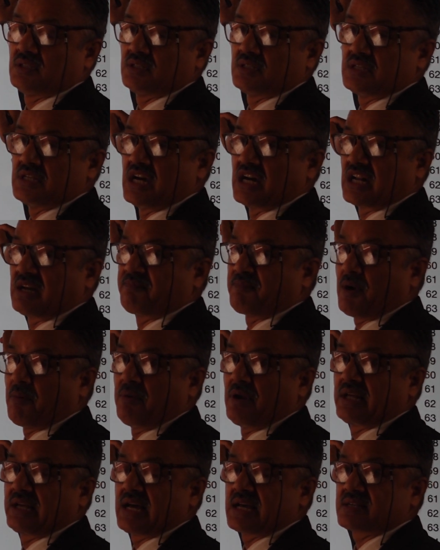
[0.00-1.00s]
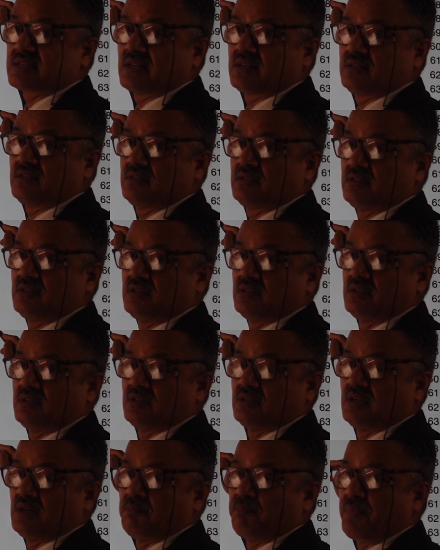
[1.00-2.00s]
year of publication,
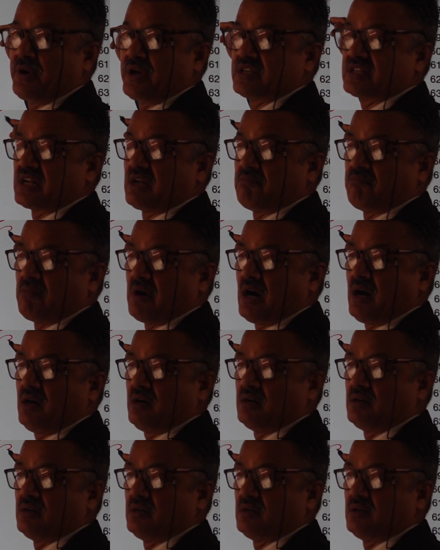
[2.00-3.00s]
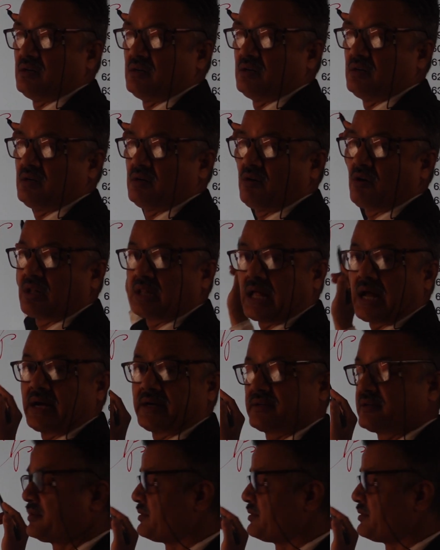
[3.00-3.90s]
page number, all that.